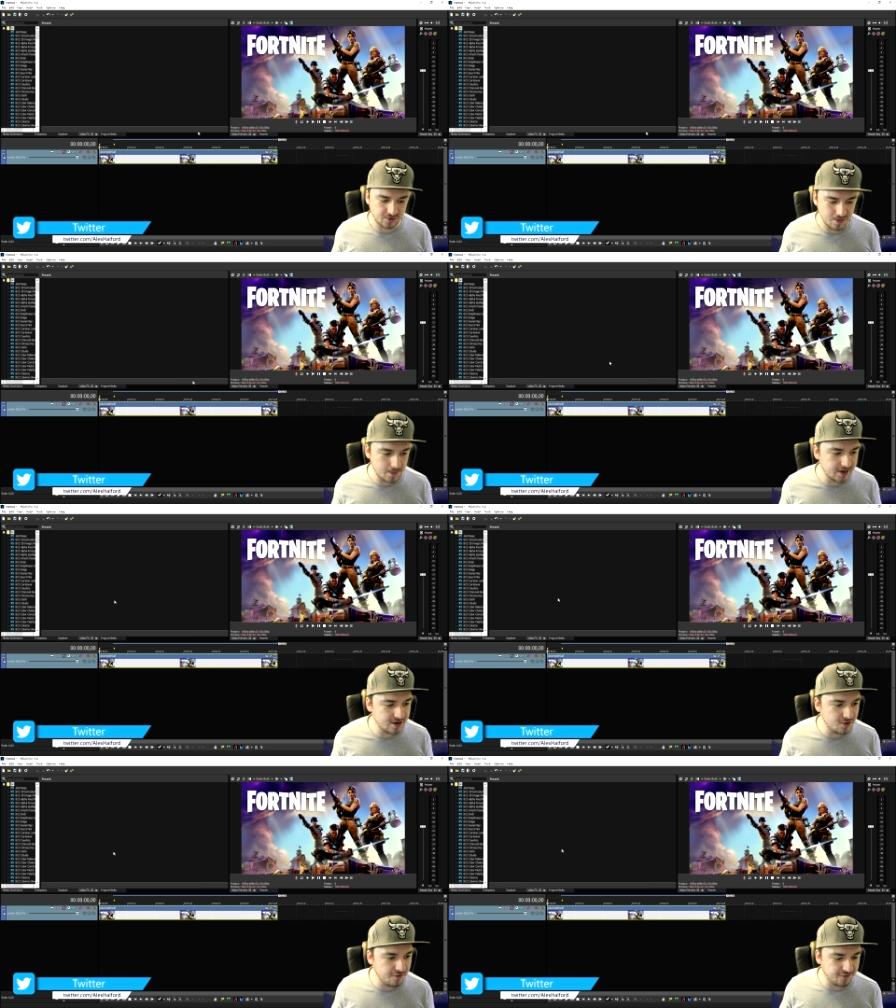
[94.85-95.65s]
So what we're
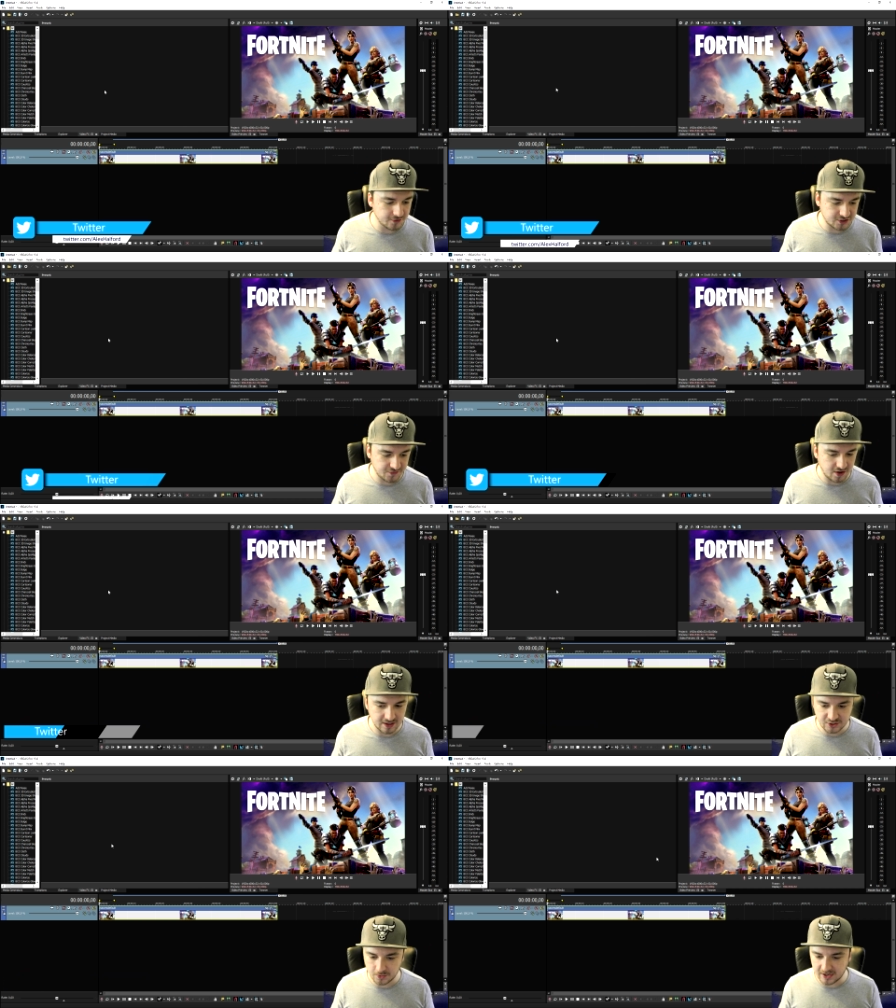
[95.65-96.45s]
gonna do first of all
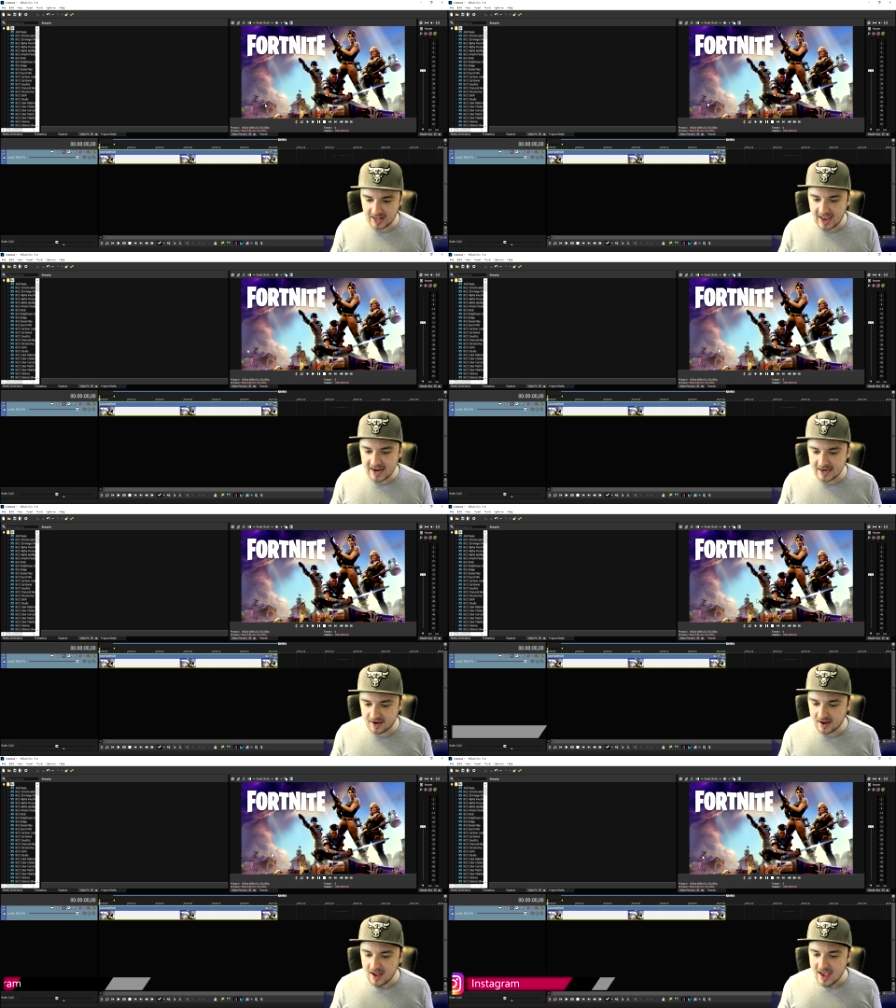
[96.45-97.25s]
is we're gonna add in